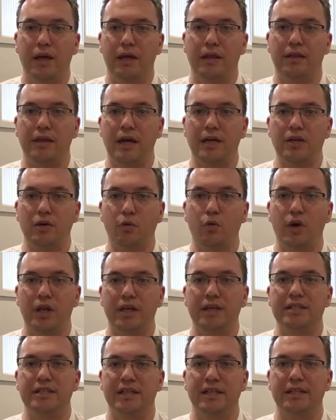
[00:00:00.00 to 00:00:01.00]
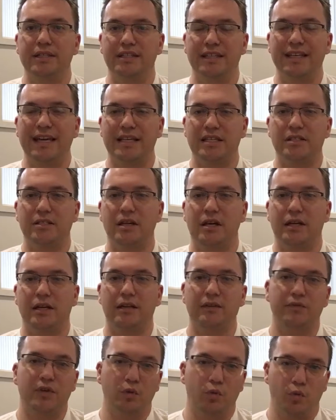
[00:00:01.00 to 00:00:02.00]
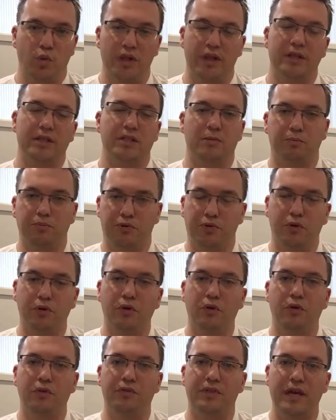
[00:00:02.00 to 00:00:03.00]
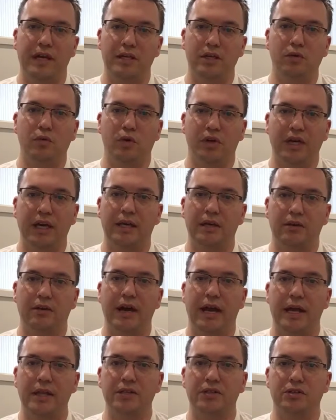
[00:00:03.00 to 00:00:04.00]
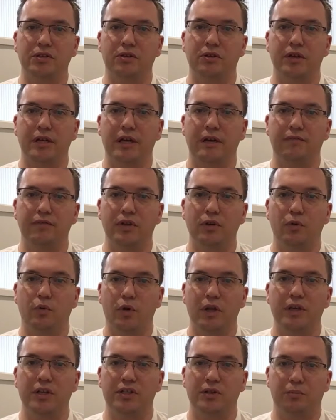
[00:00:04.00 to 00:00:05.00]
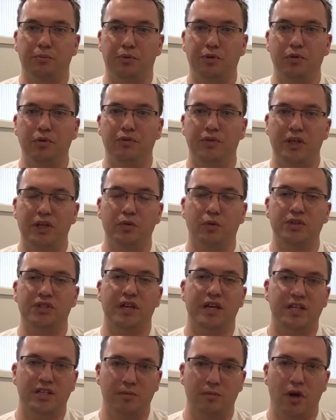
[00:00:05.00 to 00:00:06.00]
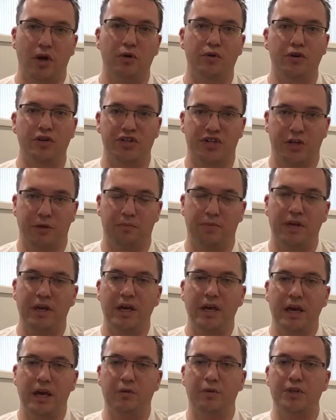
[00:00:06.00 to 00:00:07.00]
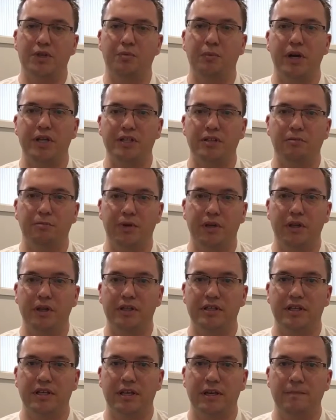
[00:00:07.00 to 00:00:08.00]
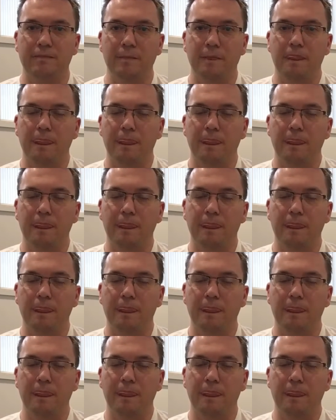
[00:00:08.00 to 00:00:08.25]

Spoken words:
that you're willing to get stuck in, if you're willing to prove that you will get your hands dirty, if you're willing to prove that you will take some ownership and responsibility